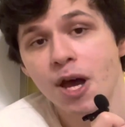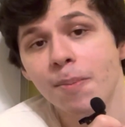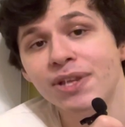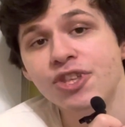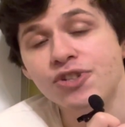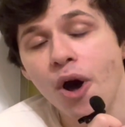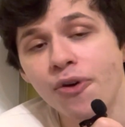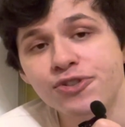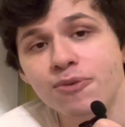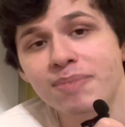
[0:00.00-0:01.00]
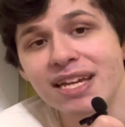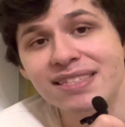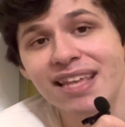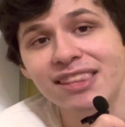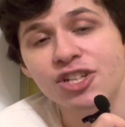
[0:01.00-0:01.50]
but this also
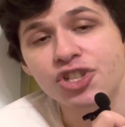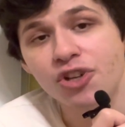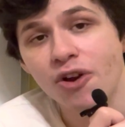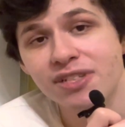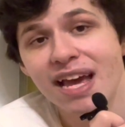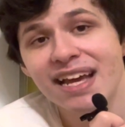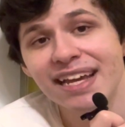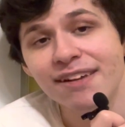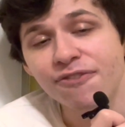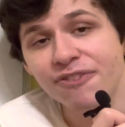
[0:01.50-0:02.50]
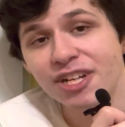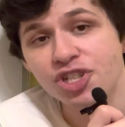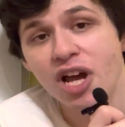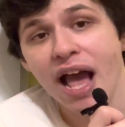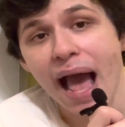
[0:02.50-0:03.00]
means that the Sharks can
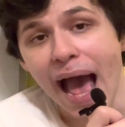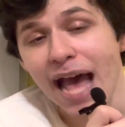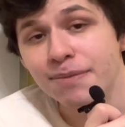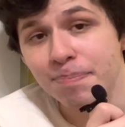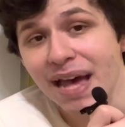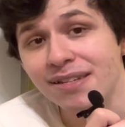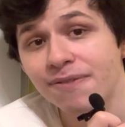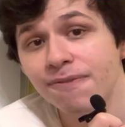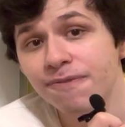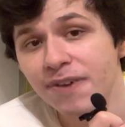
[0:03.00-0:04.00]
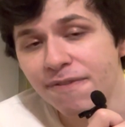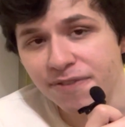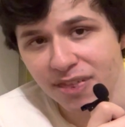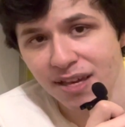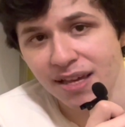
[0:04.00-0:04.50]
finish at best
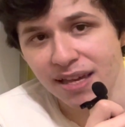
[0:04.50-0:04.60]
fifth